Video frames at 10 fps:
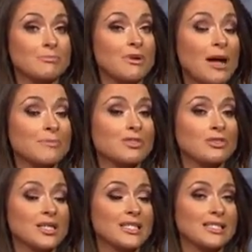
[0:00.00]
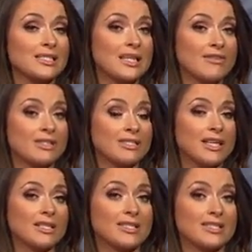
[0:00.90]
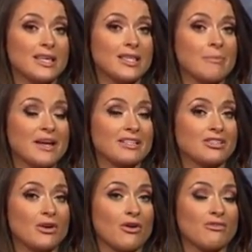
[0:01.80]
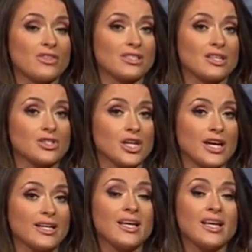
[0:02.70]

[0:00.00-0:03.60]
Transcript: perhaps 27 Celsius in the best of the sunshine.